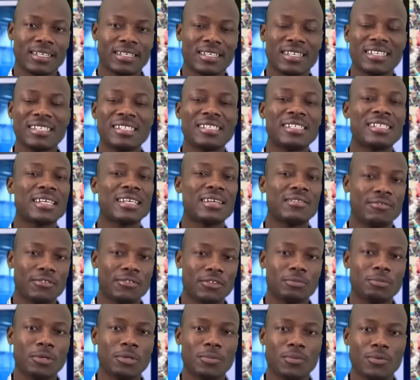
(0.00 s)
these
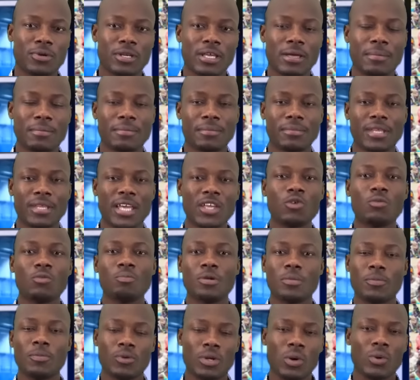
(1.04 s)
selfish people them young
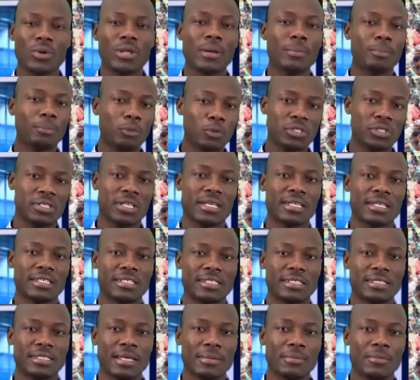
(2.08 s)
people who them put down the
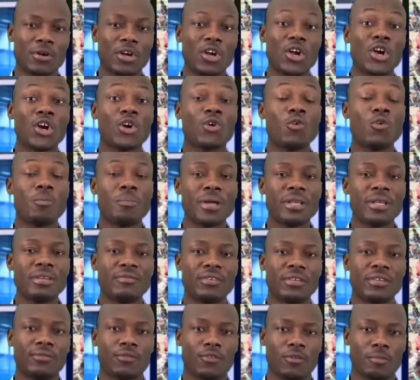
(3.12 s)
system will
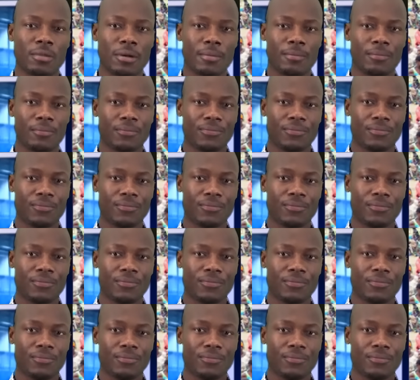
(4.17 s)
benefit from them.